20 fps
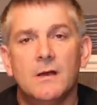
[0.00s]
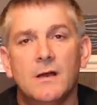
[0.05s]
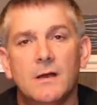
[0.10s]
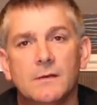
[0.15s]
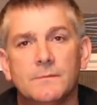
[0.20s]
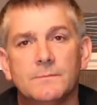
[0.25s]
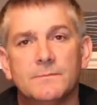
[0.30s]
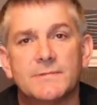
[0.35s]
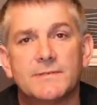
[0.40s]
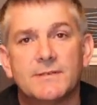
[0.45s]

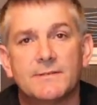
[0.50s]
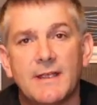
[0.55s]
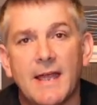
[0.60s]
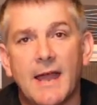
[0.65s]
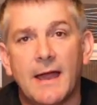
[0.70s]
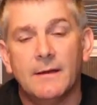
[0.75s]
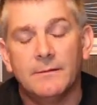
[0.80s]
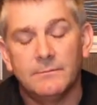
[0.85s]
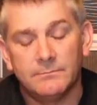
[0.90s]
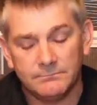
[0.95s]
Um, so
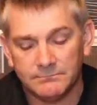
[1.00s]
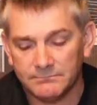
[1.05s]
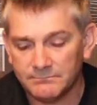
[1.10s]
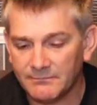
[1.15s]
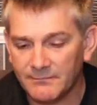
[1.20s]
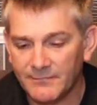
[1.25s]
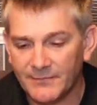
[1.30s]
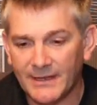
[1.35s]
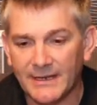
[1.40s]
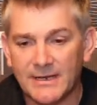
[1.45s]
yeah,
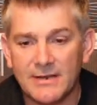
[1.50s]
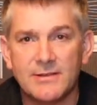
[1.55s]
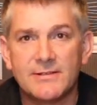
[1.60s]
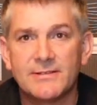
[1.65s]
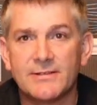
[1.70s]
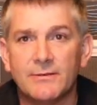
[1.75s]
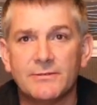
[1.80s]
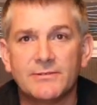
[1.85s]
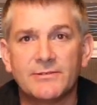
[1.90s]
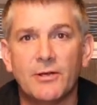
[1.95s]
thank you
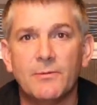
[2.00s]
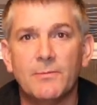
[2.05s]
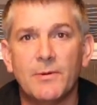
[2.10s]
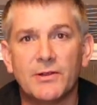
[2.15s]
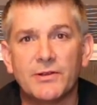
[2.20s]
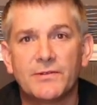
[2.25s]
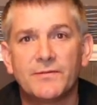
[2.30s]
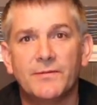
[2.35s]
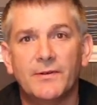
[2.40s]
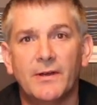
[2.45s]
so, so
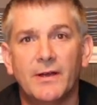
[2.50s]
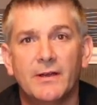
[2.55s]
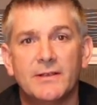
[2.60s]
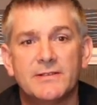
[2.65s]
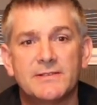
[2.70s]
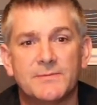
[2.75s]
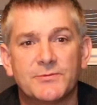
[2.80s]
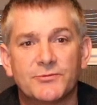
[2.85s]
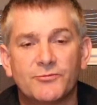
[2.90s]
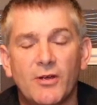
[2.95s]
much for
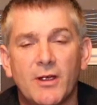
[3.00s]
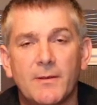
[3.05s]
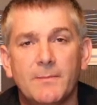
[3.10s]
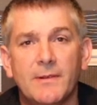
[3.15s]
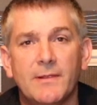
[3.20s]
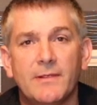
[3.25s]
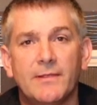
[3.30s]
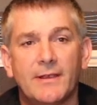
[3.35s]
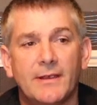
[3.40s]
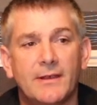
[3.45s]

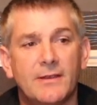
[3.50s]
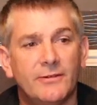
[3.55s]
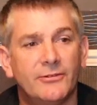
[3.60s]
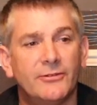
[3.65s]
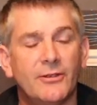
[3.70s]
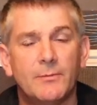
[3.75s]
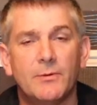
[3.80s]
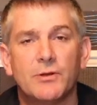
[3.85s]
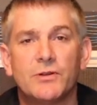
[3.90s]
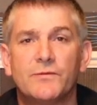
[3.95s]
subscribing. Thank you
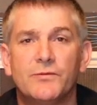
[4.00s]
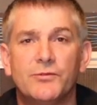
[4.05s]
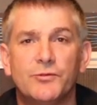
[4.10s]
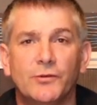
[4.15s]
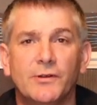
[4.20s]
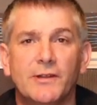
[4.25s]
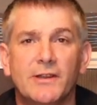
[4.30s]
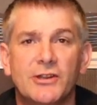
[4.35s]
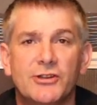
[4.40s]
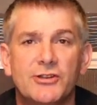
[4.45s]
so much for
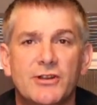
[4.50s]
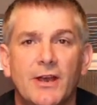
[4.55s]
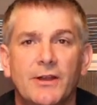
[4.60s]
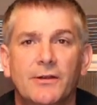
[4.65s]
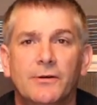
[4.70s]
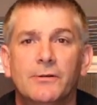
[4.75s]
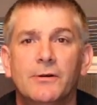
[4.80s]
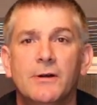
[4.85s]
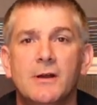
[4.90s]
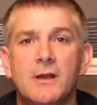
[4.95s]
joining the
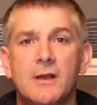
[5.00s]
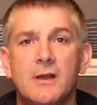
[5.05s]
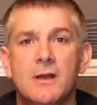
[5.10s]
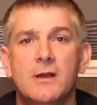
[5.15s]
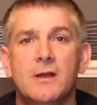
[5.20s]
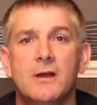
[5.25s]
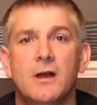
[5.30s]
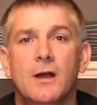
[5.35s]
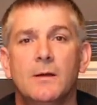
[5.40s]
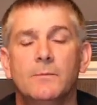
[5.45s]
channel.
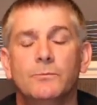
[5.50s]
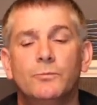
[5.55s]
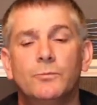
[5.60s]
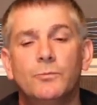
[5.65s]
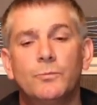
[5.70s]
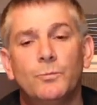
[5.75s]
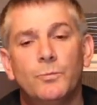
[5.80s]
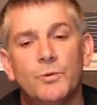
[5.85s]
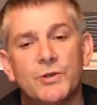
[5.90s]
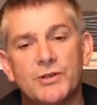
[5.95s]
Um,
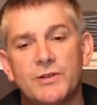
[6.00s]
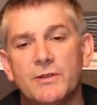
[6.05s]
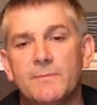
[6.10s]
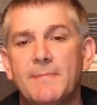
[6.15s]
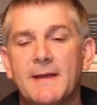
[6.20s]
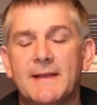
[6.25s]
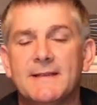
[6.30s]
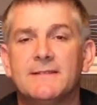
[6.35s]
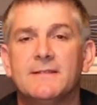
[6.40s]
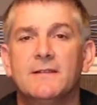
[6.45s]
wish you the
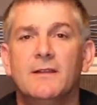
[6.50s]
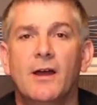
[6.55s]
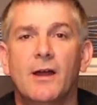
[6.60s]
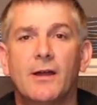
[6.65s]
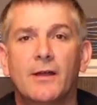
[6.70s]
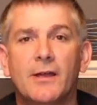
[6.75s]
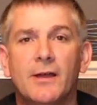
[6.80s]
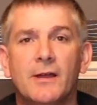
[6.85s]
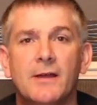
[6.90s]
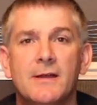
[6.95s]
best of
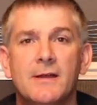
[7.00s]
luck